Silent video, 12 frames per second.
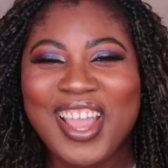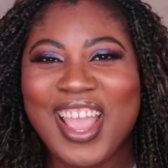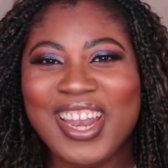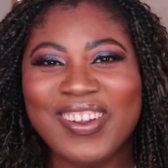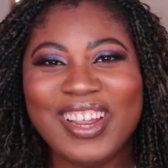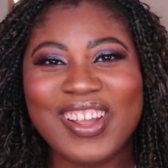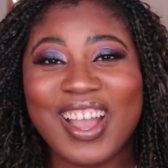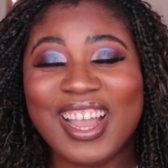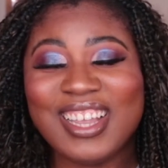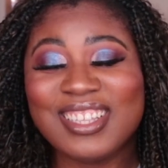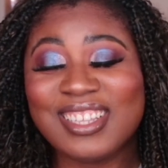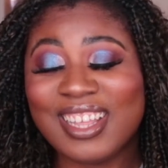Anyway
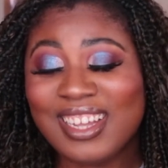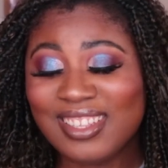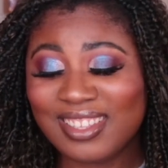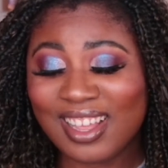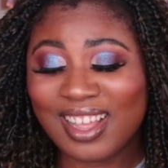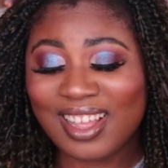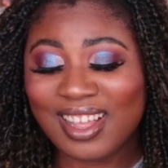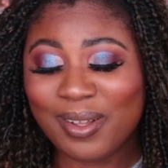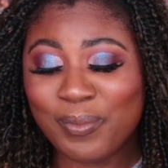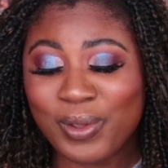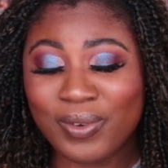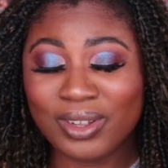guys, let's
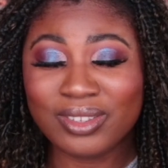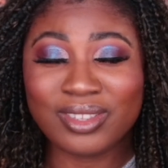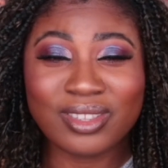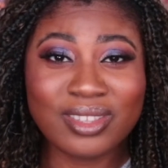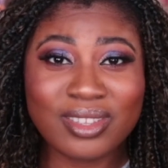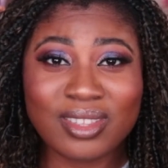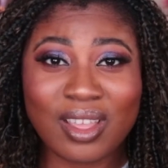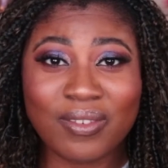move on to this